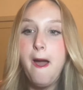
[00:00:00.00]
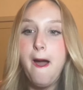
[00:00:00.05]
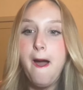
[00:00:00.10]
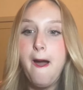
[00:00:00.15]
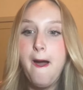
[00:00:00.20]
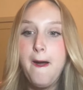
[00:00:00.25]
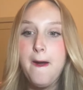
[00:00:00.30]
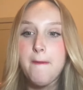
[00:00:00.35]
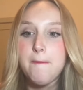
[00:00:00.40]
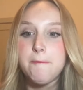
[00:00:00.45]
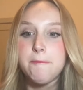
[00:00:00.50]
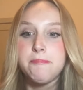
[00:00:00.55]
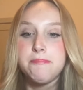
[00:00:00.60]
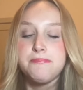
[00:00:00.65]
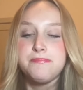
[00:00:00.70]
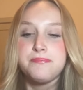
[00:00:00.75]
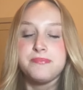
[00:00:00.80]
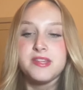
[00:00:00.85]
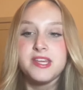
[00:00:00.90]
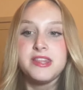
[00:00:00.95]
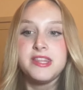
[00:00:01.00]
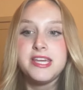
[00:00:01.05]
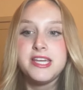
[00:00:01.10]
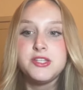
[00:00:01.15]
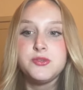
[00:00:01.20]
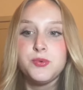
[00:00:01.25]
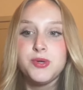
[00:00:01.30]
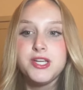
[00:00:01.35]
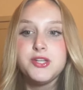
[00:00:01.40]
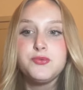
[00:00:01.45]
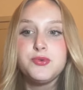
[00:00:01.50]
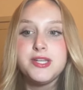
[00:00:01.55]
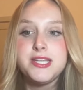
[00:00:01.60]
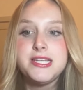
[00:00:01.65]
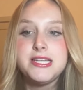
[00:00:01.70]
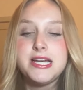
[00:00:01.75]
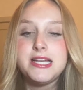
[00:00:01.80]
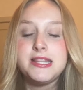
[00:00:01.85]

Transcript: The 2020